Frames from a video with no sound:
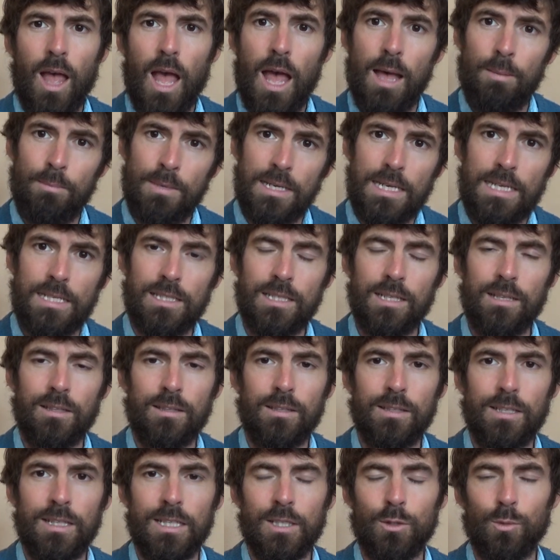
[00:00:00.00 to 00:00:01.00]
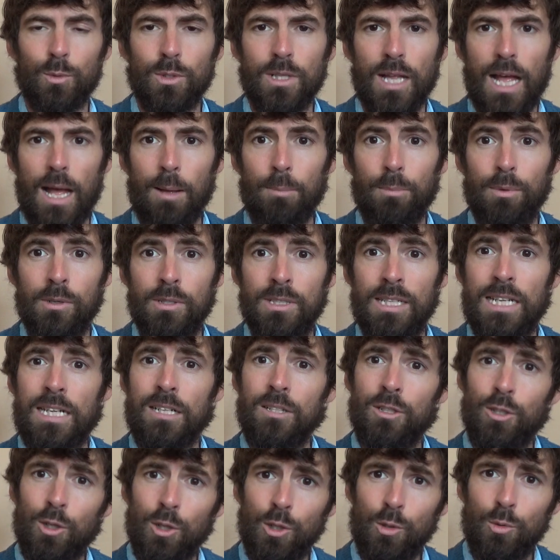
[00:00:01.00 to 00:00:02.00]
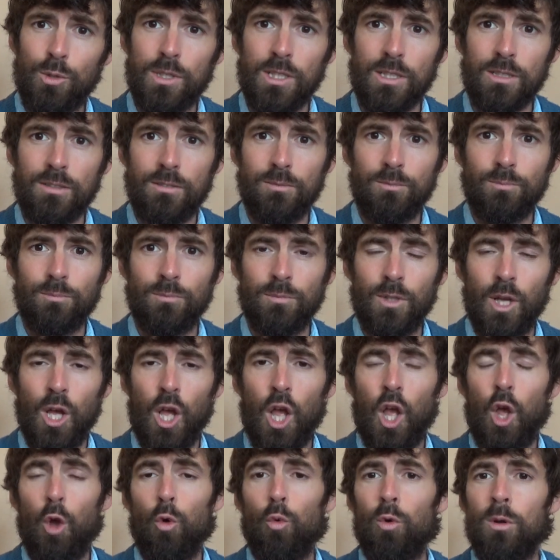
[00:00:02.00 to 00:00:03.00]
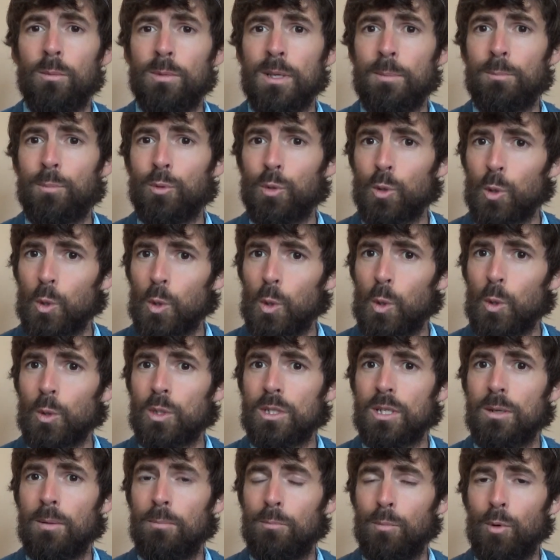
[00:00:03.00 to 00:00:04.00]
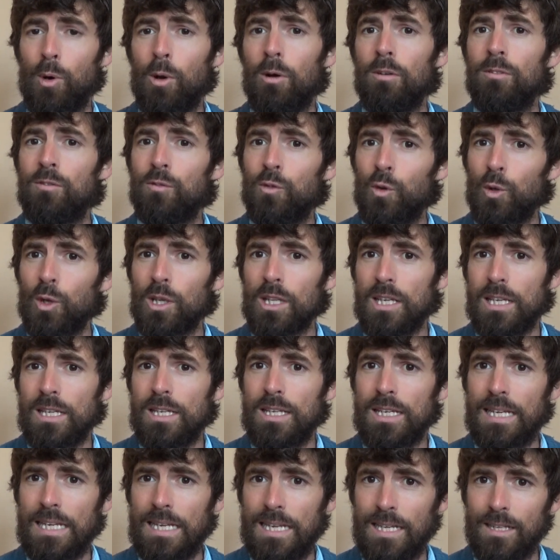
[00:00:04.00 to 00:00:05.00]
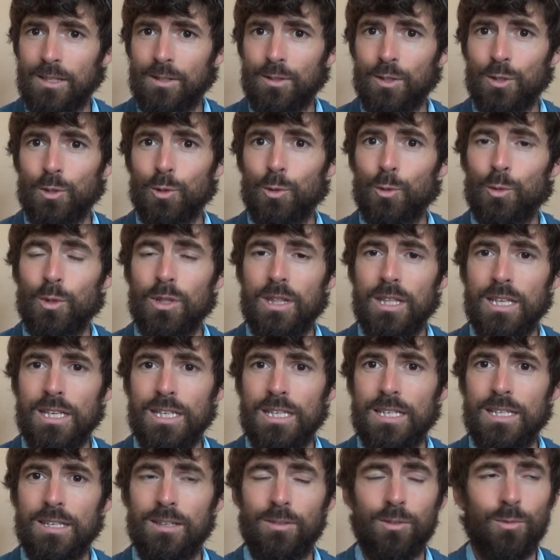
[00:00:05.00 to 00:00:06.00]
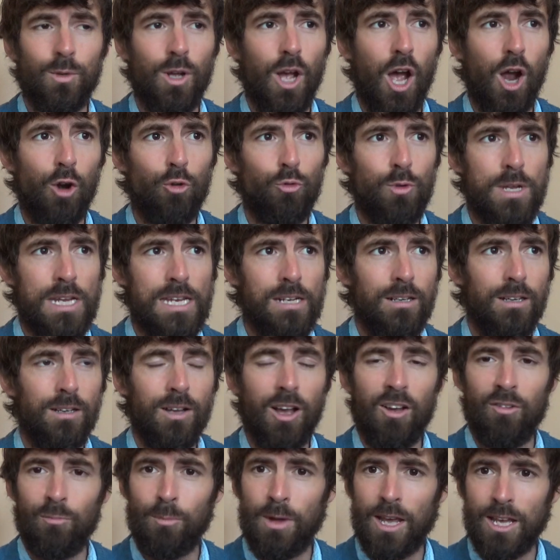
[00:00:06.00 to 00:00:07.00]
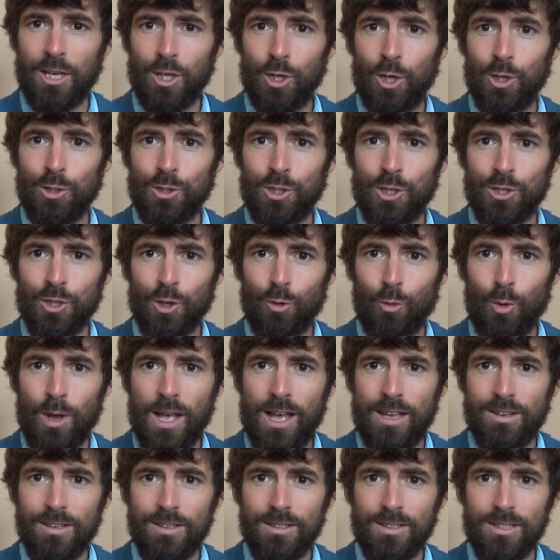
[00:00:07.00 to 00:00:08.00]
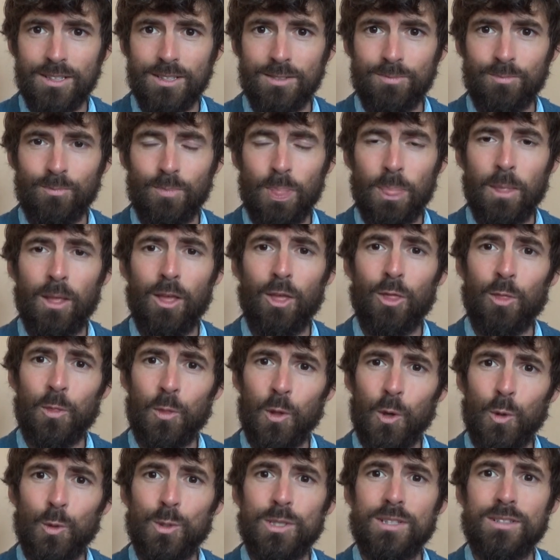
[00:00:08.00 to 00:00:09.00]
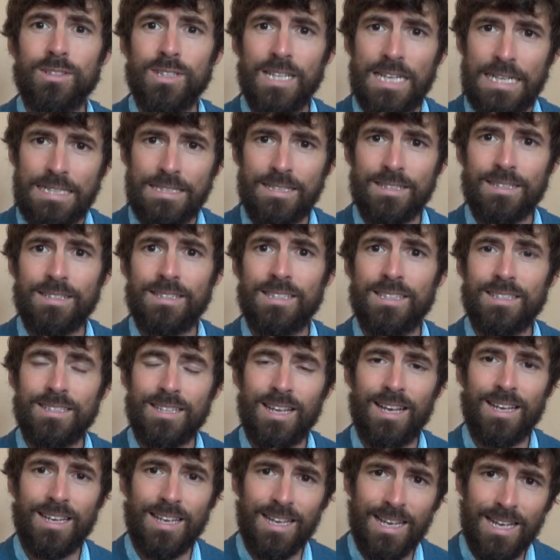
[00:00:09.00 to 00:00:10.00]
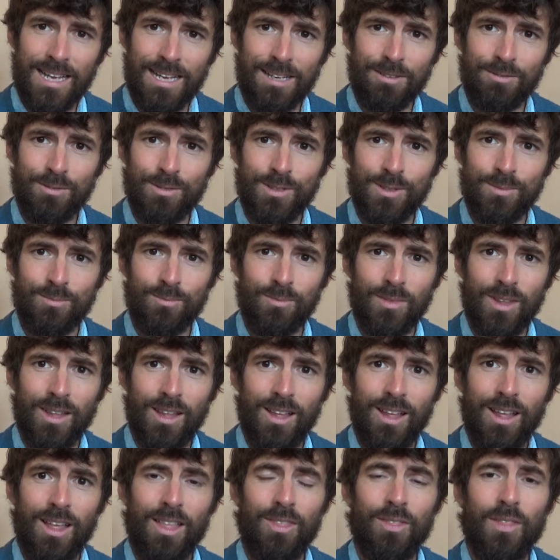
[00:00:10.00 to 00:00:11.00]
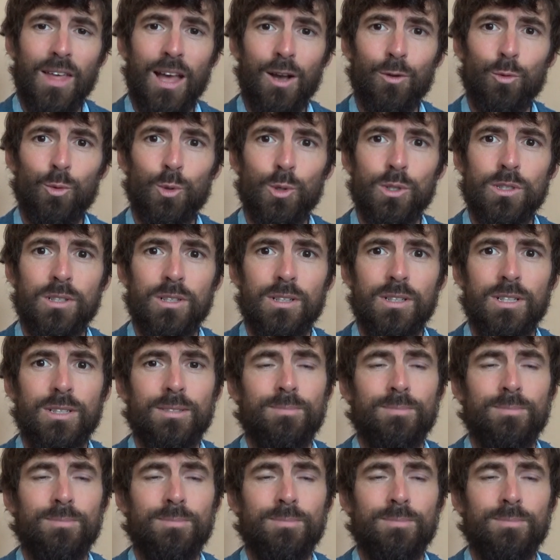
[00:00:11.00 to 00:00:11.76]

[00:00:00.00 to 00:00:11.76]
Amazing things will happen, including we'll be brought more fully into the arena of my conscious awareness. Those tendencies I have that would